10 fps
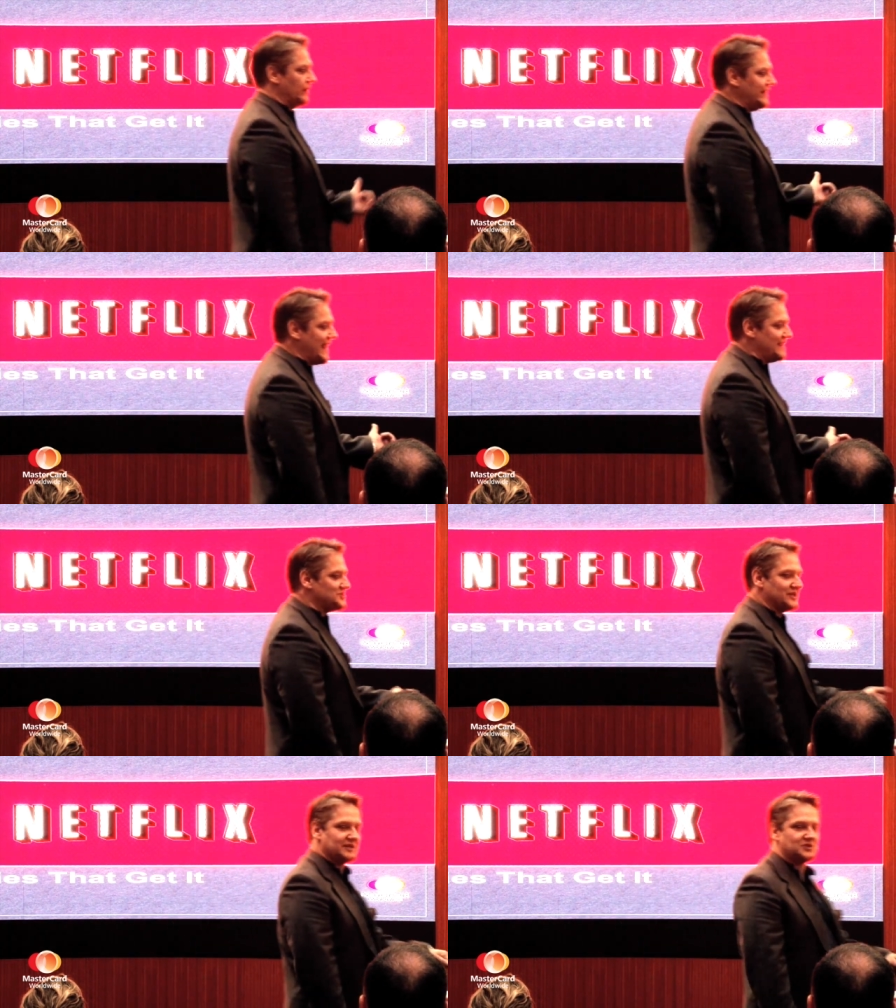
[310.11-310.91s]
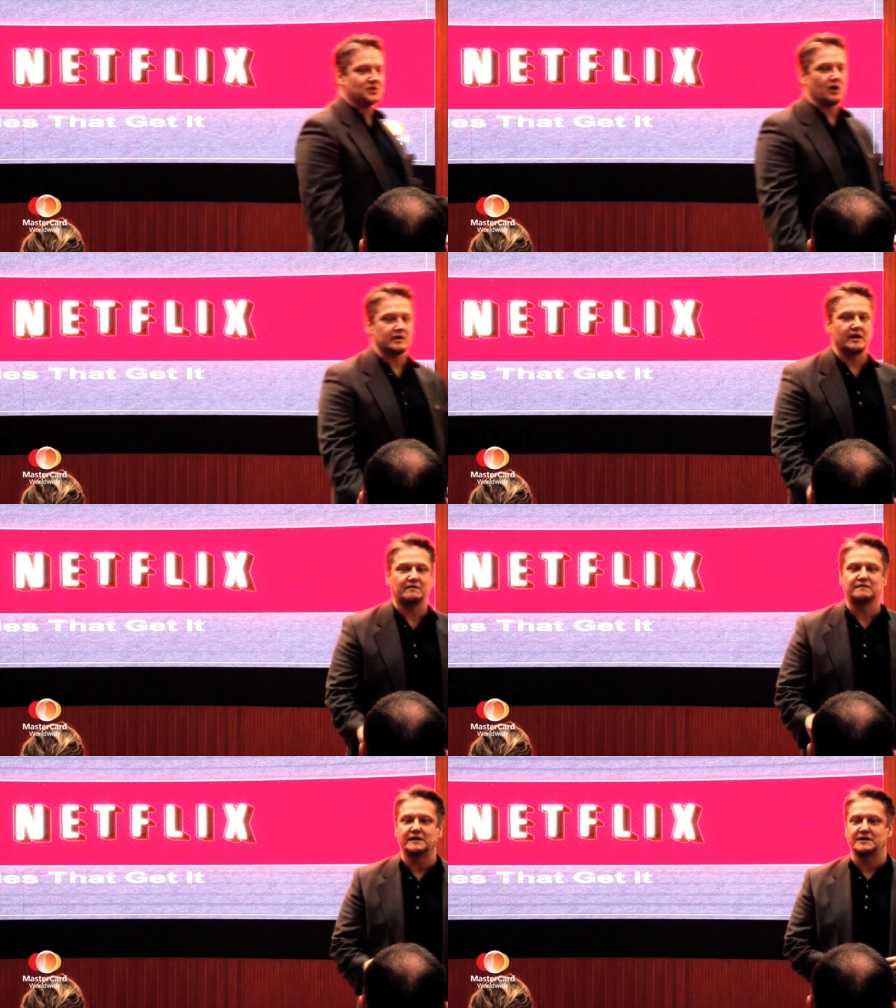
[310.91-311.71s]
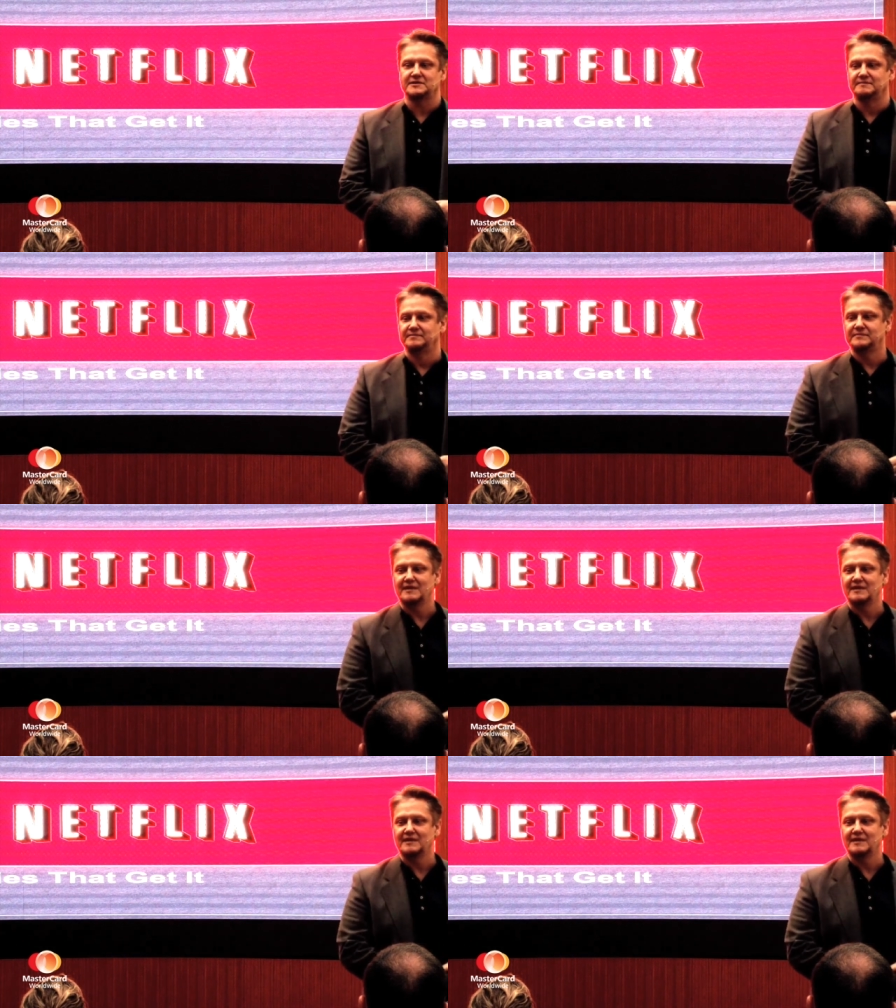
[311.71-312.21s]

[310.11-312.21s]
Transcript: Reed Hastings started Netflix.